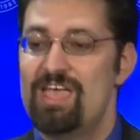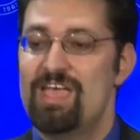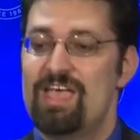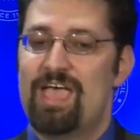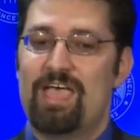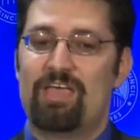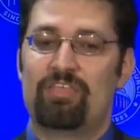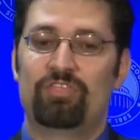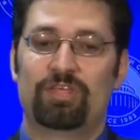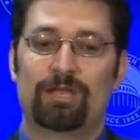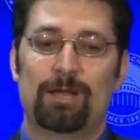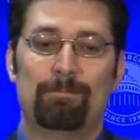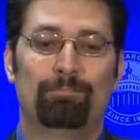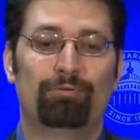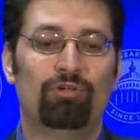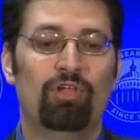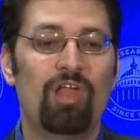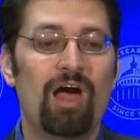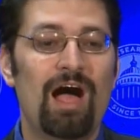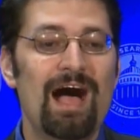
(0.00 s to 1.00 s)
and then
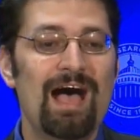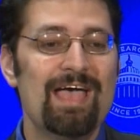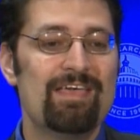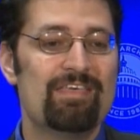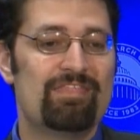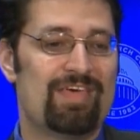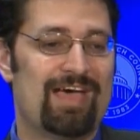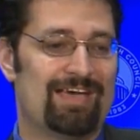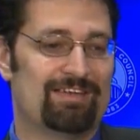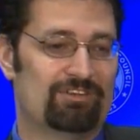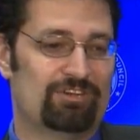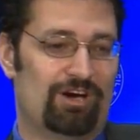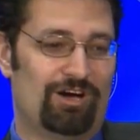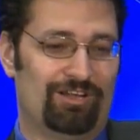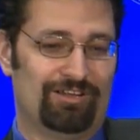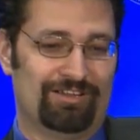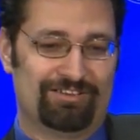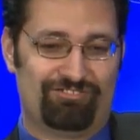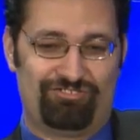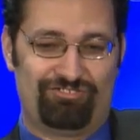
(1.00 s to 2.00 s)
apply that
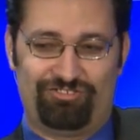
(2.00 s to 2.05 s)
knowledge